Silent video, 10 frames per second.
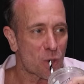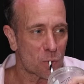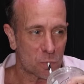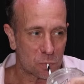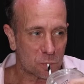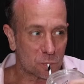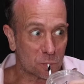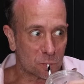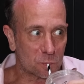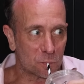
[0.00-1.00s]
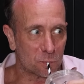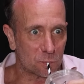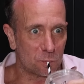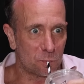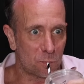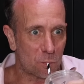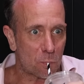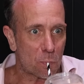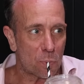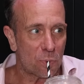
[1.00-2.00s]
Cole and AJ cross
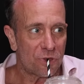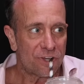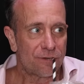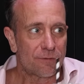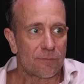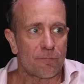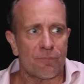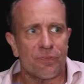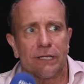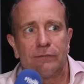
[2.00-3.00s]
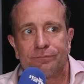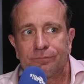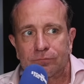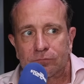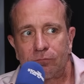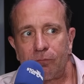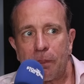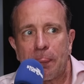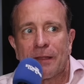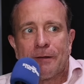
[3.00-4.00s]
paths. Does it
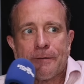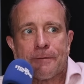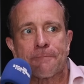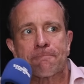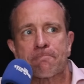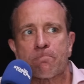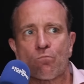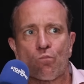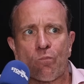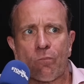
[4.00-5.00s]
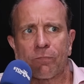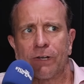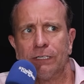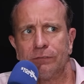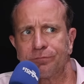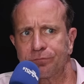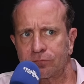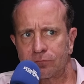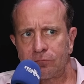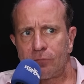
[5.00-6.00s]
get hairy, or is it just, does AJ
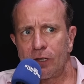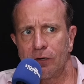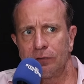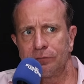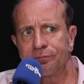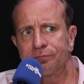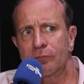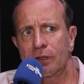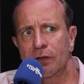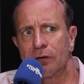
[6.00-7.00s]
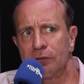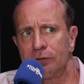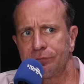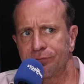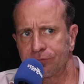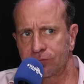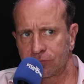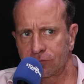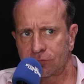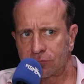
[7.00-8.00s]
go, actually I know this guy's doing it because it's
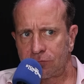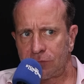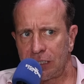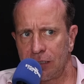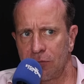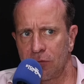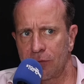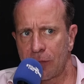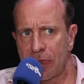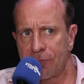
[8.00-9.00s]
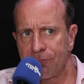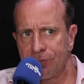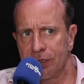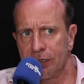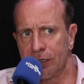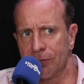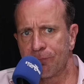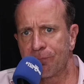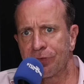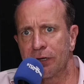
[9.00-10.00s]
generating 100,000 views per
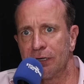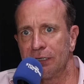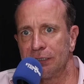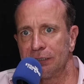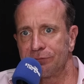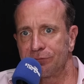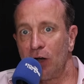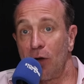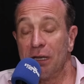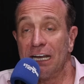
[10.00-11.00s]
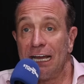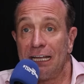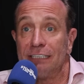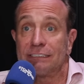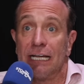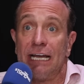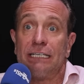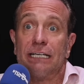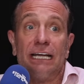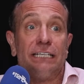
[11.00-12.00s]
video, or does he go, actually, do you know what? You're saying quite
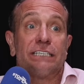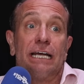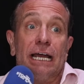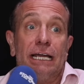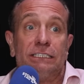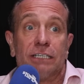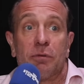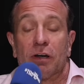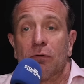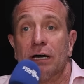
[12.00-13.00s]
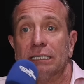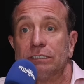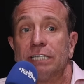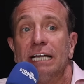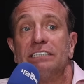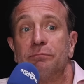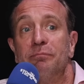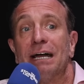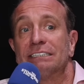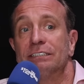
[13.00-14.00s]
personal stuff about AJ, by the way, has changed
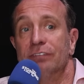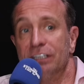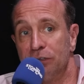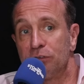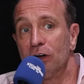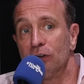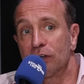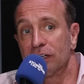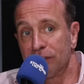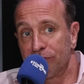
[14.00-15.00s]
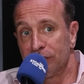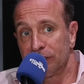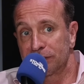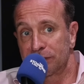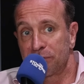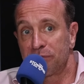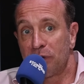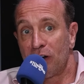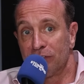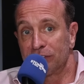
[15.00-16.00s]
massively. You go look at the first
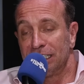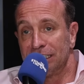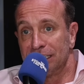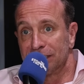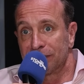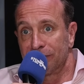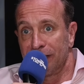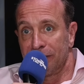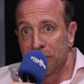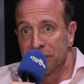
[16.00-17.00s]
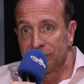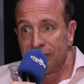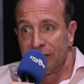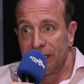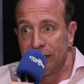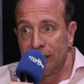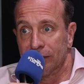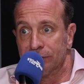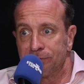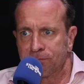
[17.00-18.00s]
part of JJ's career. He was very,
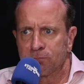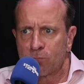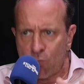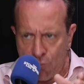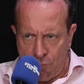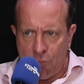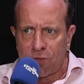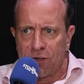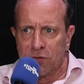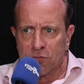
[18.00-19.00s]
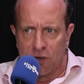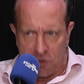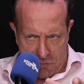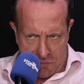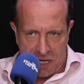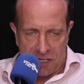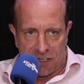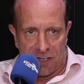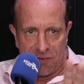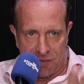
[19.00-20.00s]
very
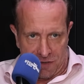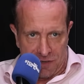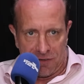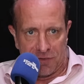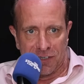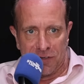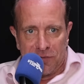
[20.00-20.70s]
media, very, he